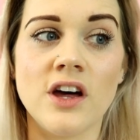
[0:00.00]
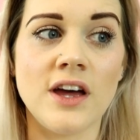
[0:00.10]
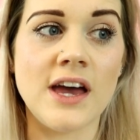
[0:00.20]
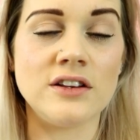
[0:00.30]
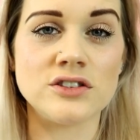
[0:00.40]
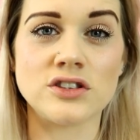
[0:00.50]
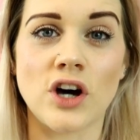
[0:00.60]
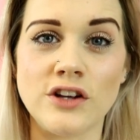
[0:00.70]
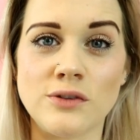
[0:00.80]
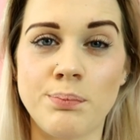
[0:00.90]
the
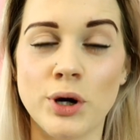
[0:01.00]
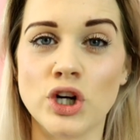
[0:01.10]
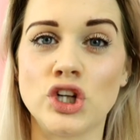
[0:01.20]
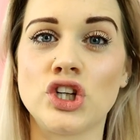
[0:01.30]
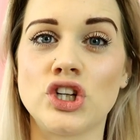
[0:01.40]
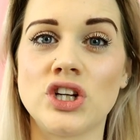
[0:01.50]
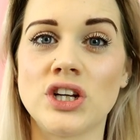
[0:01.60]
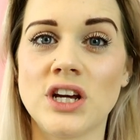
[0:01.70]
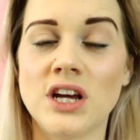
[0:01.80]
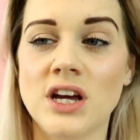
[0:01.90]
insides pushed
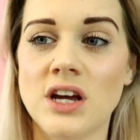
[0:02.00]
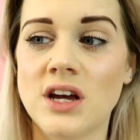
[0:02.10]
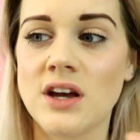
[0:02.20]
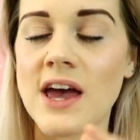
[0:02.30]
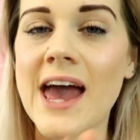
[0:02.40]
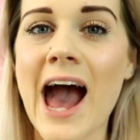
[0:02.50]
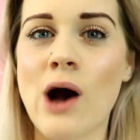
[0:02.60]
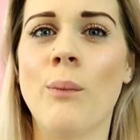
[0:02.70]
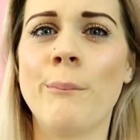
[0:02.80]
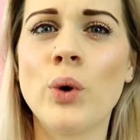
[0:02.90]
it
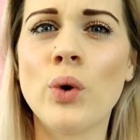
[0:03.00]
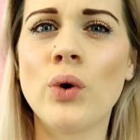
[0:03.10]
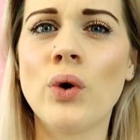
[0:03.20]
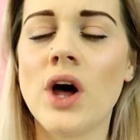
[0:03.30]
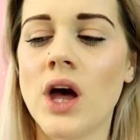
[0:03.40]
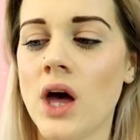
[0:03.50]
out more.